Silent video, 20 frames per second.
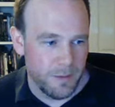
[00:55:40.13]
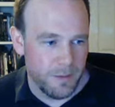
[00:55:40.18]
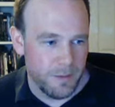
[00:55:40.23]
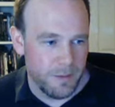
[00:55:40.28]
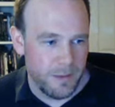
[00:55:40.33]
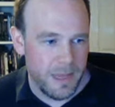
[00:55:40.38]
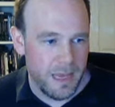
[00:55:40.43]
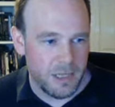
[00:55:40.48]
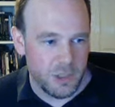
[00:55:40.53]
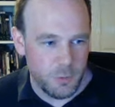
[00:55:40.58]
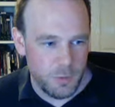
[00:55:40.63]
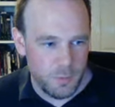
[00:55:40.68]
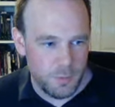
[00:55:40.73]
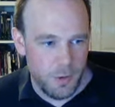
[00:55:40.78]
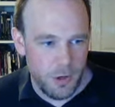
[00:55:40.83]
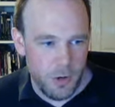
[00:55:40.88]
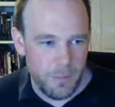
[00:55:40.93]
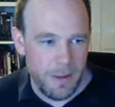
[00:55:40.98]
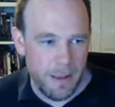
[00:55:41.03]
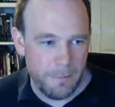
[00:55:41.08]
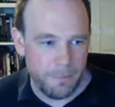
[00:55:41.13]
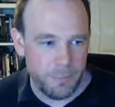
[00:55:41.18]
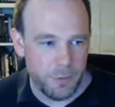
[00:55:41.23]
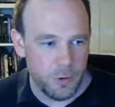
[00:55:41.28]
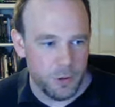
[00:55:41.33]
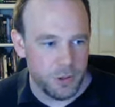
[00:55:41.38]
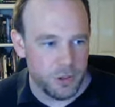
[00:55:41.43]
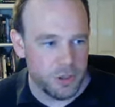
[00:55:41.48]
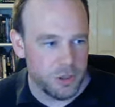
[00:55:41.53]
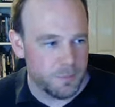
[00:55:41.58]
yeah, so we spoke about
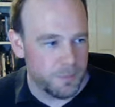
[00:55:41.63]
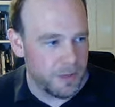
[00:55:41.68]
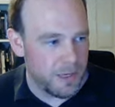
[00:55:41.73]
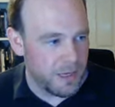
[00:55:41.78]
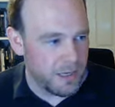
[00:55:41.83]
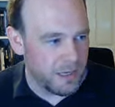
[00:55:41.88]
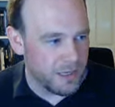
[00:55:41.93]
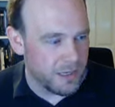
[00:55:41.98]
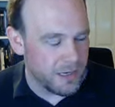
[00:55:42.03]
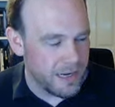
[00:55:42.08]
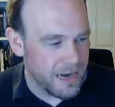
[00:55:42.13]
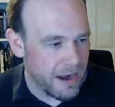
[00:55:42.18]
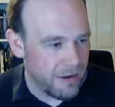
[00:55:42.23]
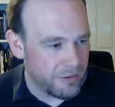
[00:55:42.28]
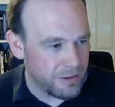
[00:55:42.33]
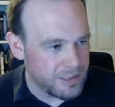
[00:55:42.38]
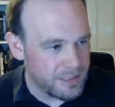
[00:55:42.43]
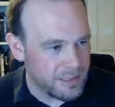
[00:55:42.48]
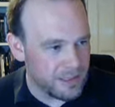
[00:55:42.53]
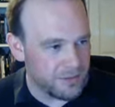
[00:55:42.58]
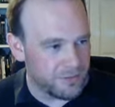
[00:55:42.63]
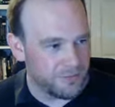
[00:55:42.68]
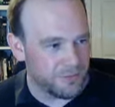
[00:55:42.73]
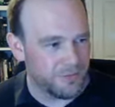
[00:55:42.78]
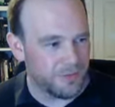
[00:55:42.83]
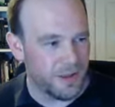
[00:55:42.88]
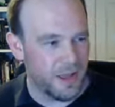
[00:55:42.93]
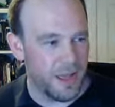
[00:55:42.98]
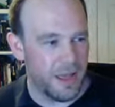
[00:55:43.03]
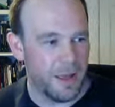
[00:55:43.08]
burdens being narrative.
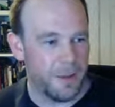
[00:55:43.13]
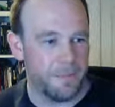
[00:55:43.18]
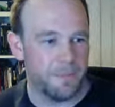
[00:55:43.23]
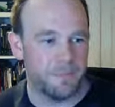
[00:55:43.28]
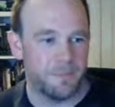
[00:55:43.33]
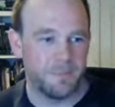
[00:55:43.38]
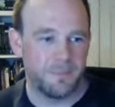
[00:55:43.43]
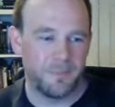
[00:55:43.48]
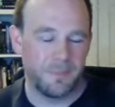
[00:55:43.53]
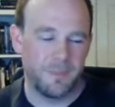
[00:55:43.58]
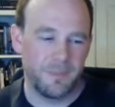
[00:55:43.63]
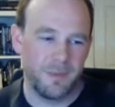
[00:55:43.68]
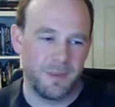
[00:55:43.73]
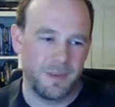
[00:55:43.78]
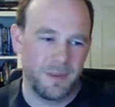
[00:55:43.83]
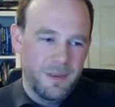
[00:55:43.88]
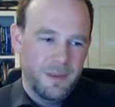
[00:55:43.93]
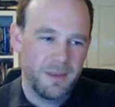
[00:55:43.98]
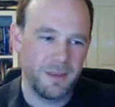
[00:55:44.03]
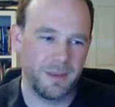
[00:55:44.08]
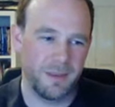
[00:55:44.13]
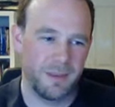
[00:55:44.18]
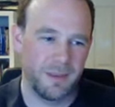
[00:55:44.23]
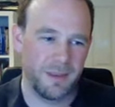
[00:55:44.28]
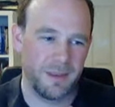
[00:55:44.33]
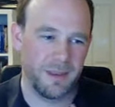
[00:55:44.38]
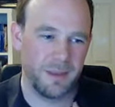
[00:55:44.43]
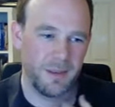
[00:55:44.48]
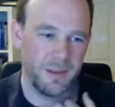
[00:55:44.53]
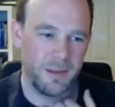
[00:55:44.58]
Um,
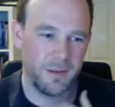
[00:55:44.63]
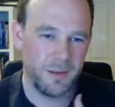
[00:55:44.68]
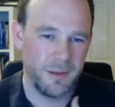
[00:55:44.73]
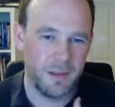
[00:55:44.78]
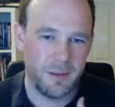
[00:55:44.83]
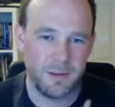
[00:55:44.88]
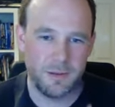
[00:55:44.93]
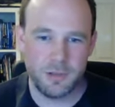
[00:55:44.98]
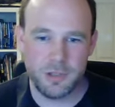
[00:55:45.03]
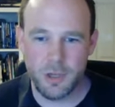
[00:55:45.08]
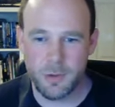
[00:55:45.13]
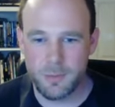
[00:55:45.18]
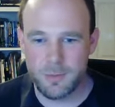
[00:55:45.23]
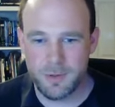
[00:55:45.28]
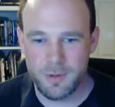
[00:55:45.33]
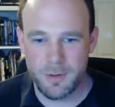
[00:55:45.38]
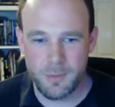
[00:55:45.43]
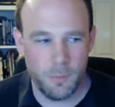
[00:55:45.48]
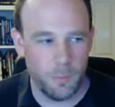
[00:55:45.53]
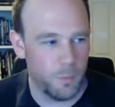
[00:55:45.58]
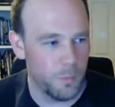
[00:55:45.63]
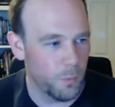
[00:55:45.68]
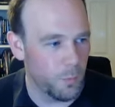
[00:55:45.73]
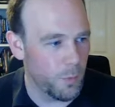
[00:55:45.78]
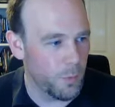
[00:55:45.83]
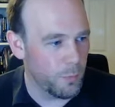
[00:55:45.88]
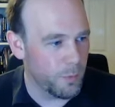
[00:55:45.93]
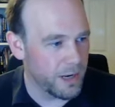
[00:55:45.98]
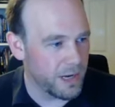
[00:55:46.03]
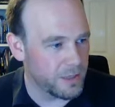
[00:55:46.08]
so
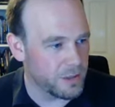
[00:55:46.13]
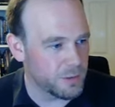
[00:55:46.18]
when I